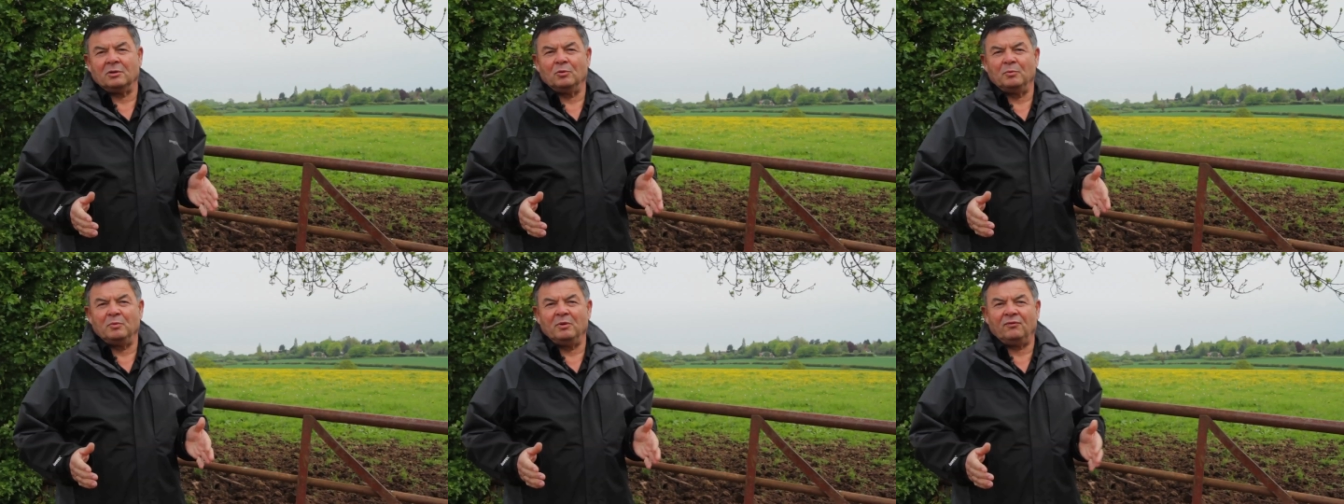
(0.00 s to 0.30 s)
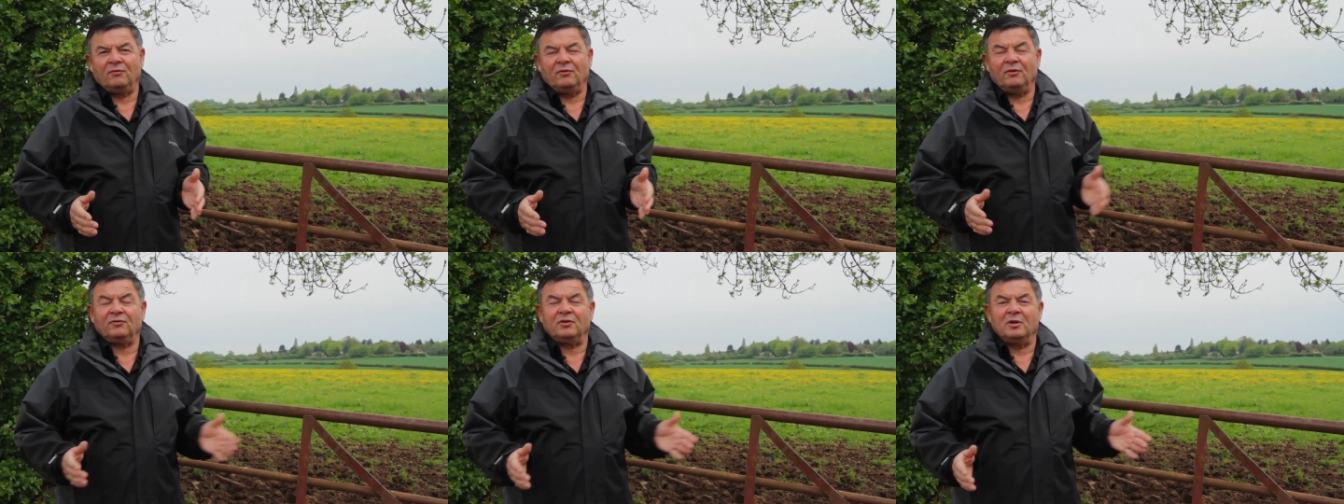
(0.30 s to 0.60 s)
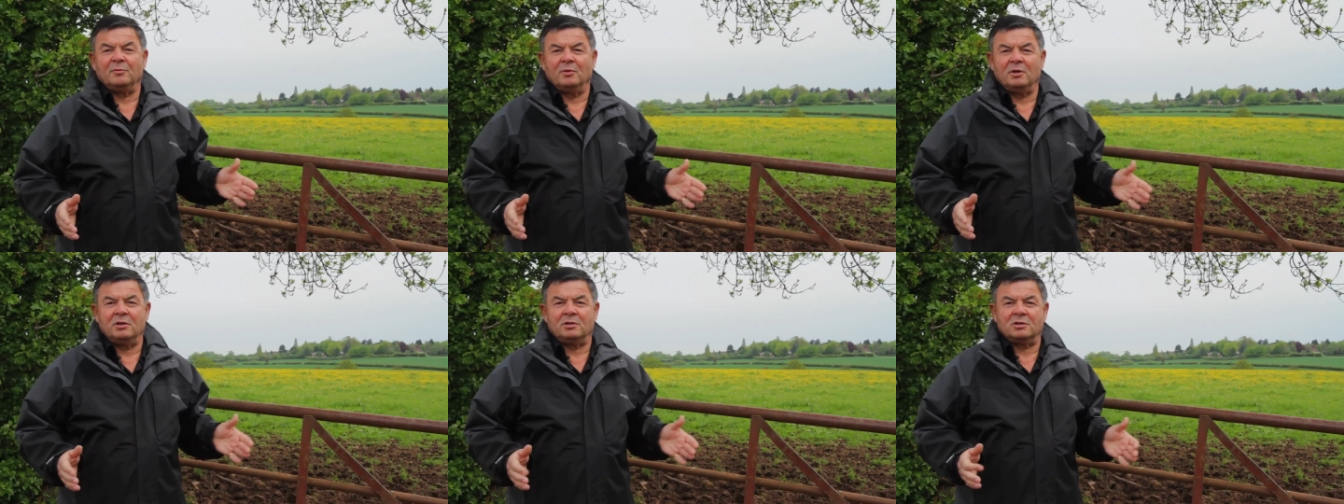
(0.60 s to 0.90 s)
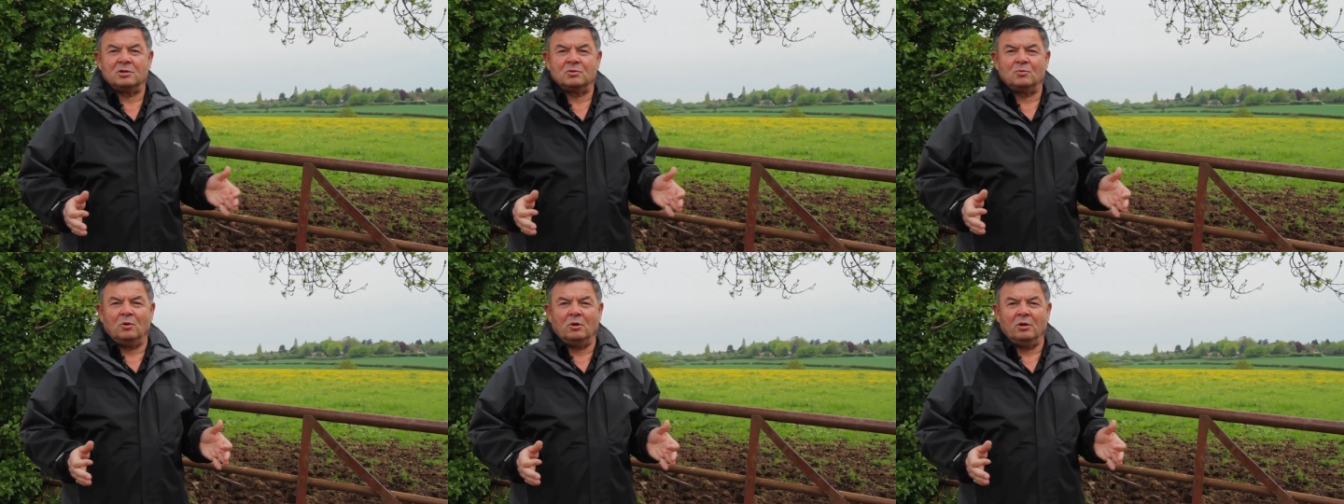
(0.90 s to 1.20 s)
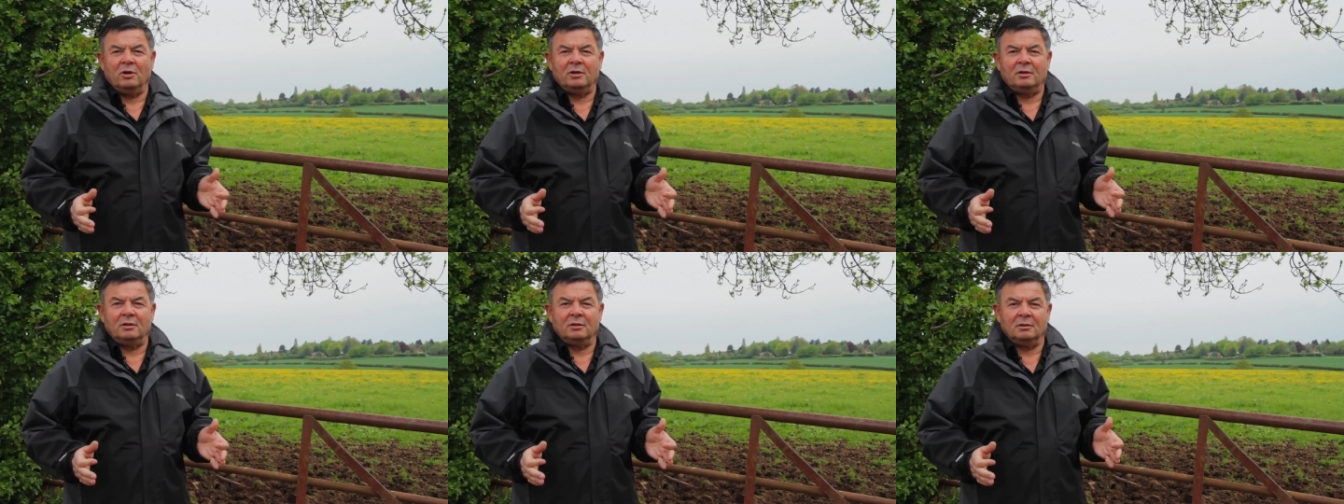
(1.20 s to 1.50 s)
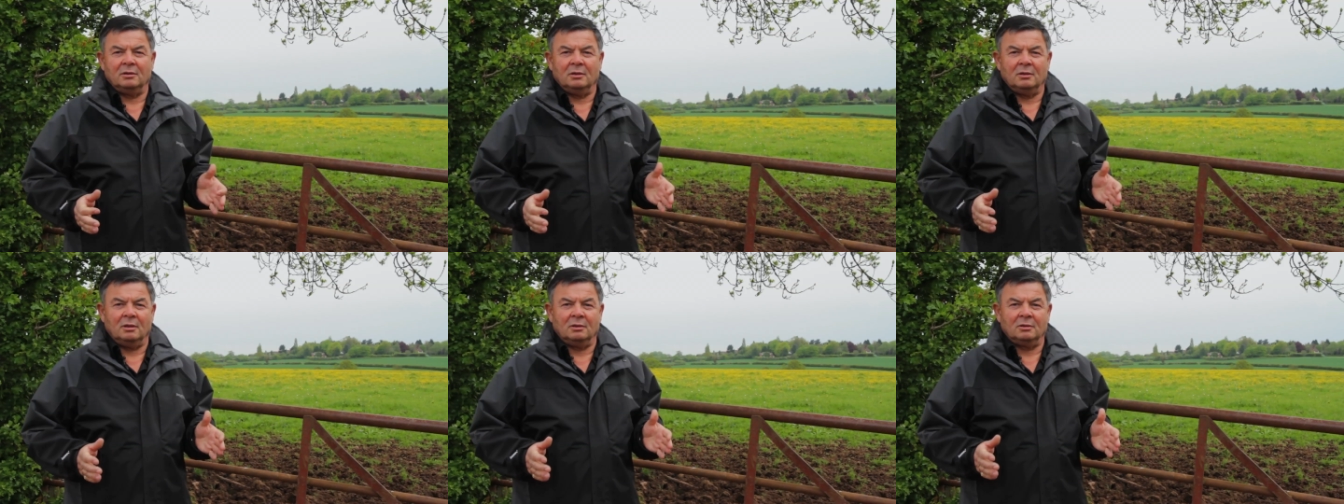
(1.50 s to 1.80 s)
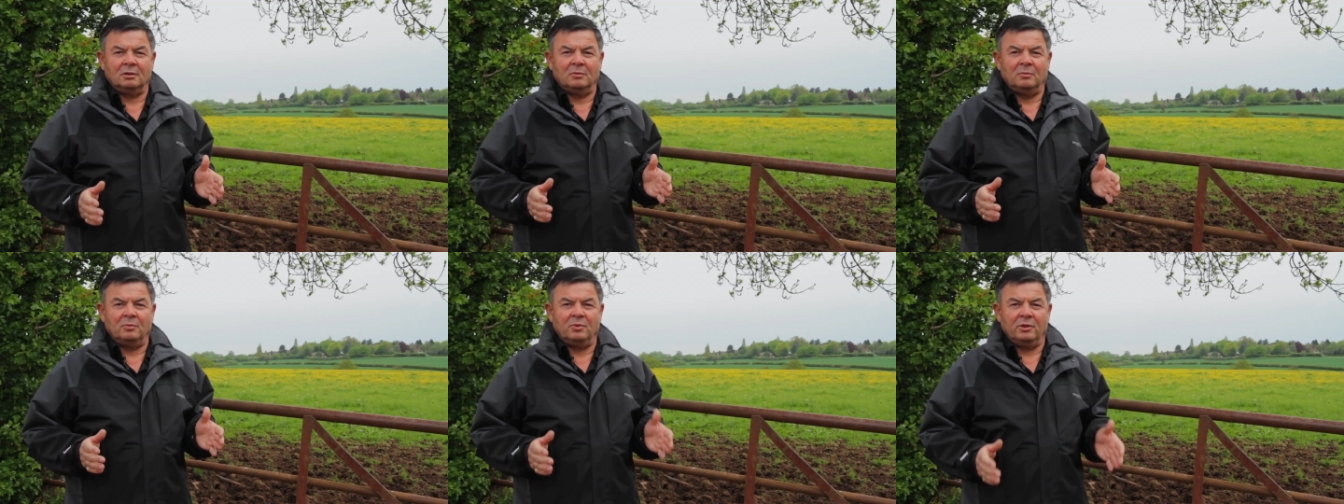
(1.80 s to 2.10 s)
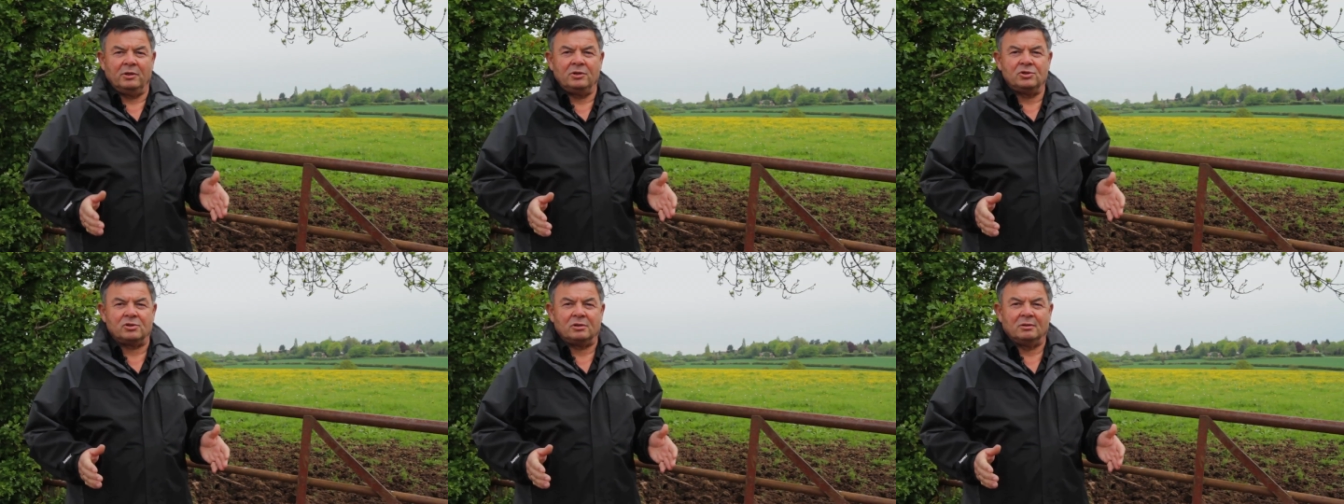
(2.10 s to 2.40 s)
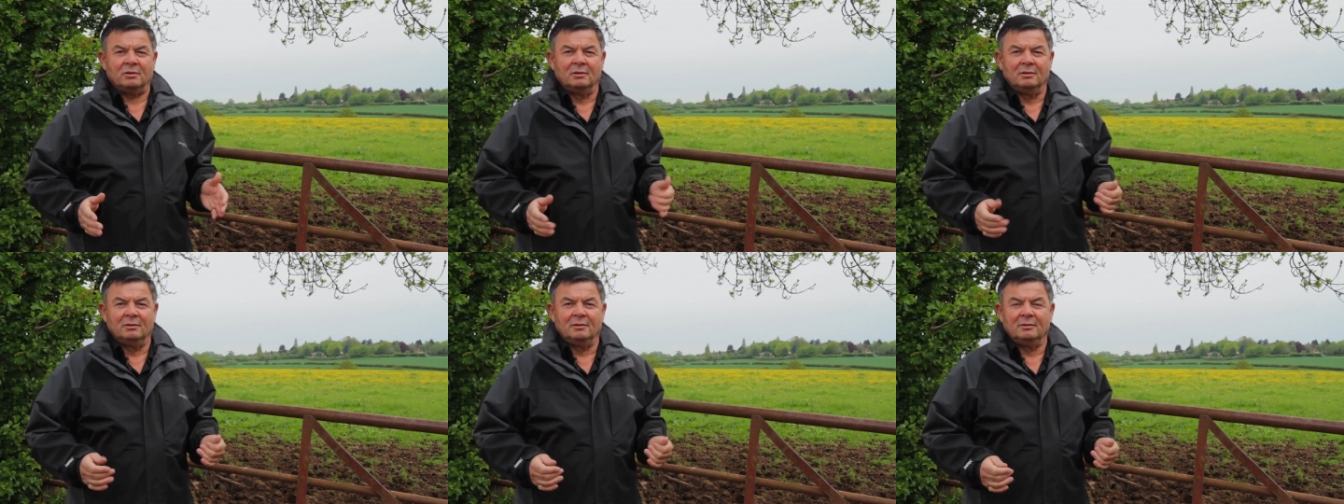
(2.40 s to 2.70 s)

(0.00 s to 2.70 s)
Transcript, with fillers: would be 50 metres wide on completion,